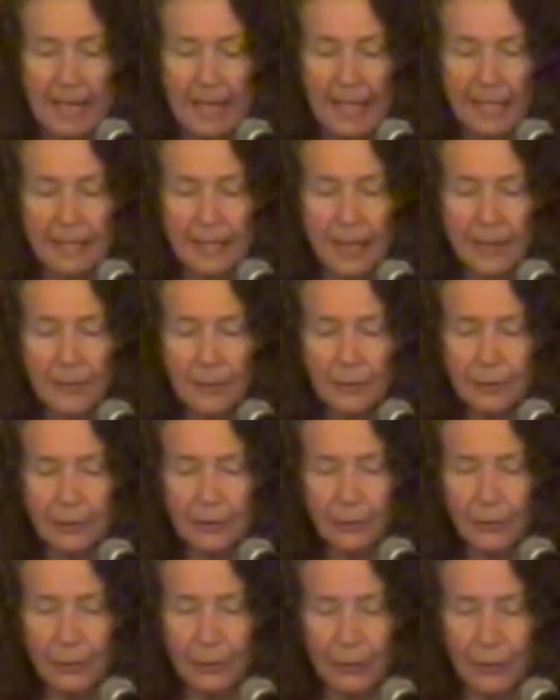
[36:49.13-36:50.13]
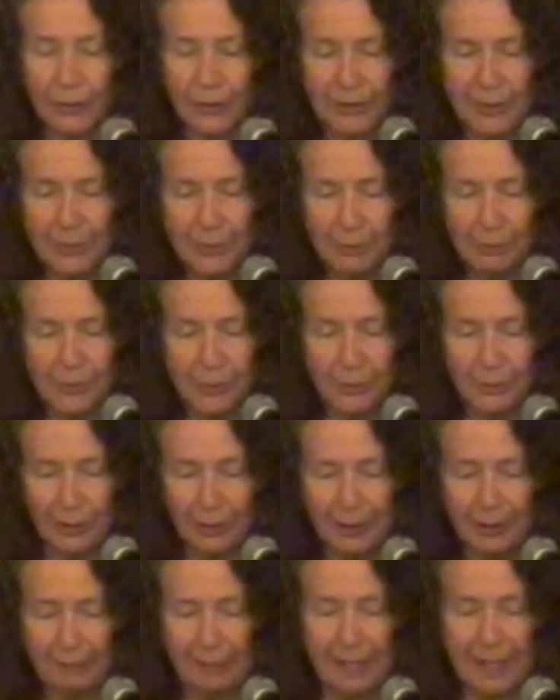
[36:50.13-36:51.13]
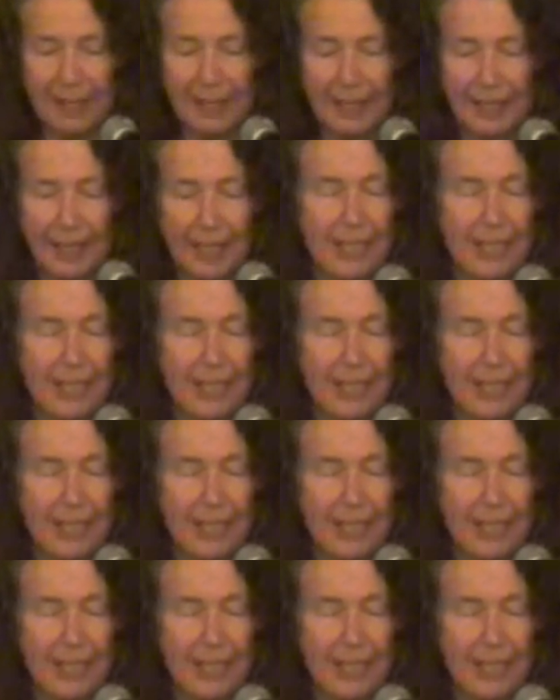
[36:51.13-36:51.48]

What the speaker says: Another little girl, and this one's really great,